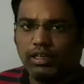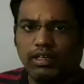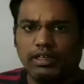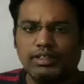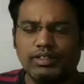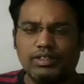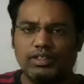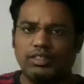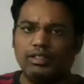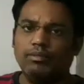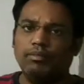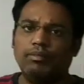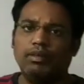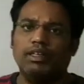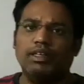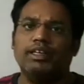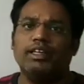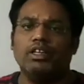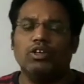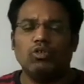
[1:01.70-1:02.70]
simply
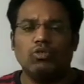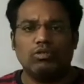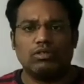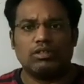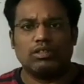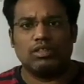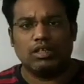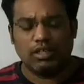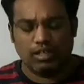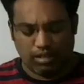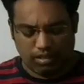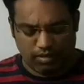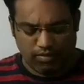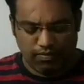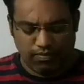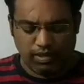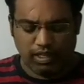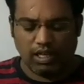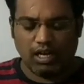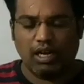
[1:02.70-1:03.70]
denotes that we
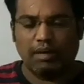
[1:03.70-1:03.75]
have a